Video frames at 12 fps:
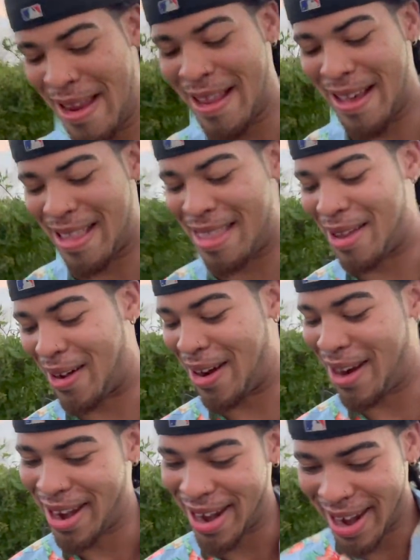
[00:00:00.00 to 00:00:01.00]
the door.
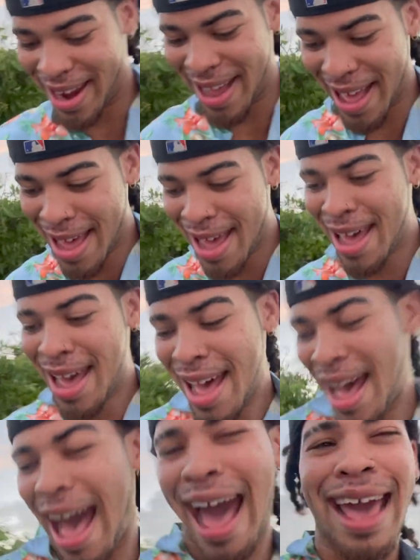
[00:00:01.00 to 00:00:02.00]

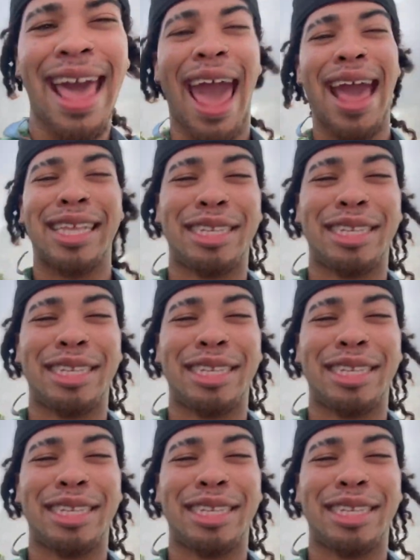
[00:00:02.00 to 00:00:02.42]
I hate